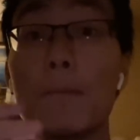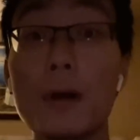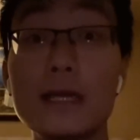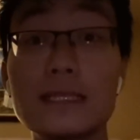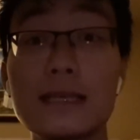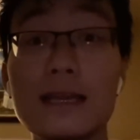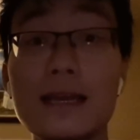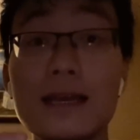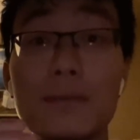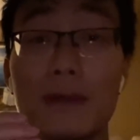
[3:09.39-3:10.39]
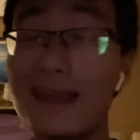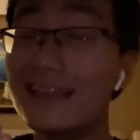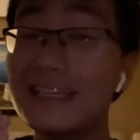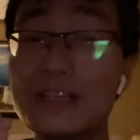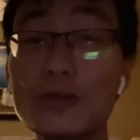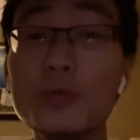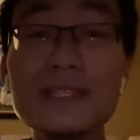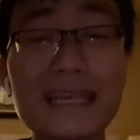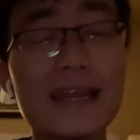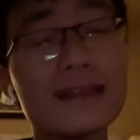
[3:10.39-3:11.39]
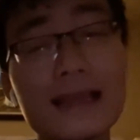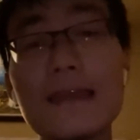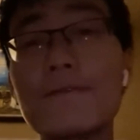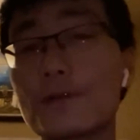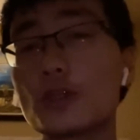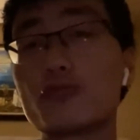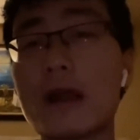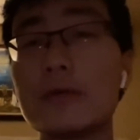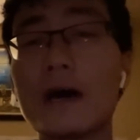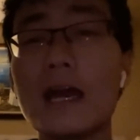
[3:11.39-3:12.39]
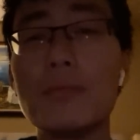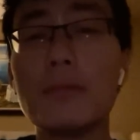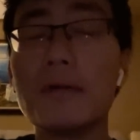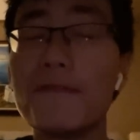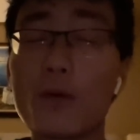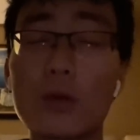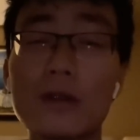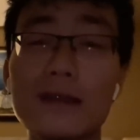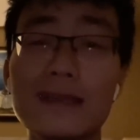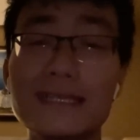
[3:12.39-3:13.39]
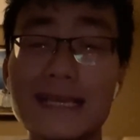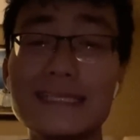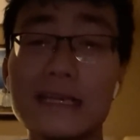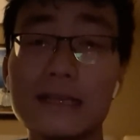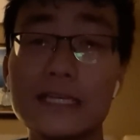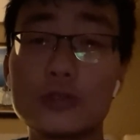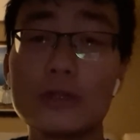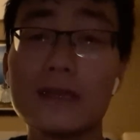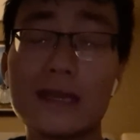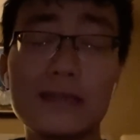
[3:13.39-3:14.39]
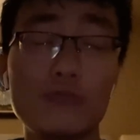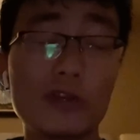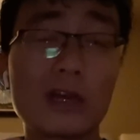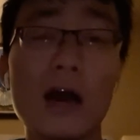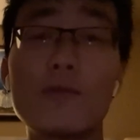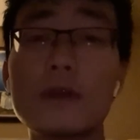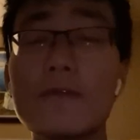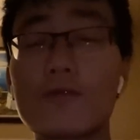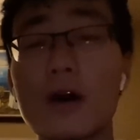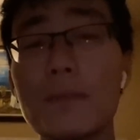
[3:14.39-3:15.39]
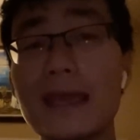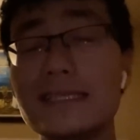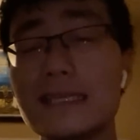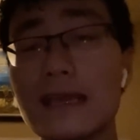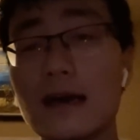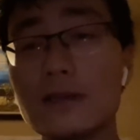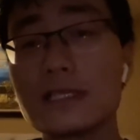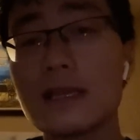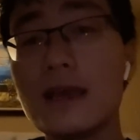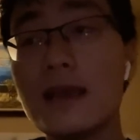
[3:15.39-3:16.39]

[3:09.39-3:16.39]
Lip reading: But man, the dude was getting late first round hype before his ACL injury, and recovery from ACLs